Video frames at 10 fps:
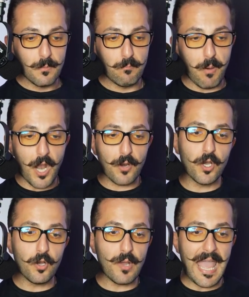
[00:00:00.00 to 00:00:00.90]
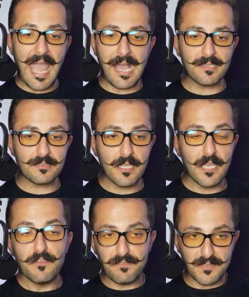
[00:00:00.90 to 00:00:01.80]
borrow at
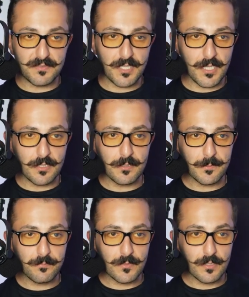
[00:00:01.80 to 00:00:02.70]
15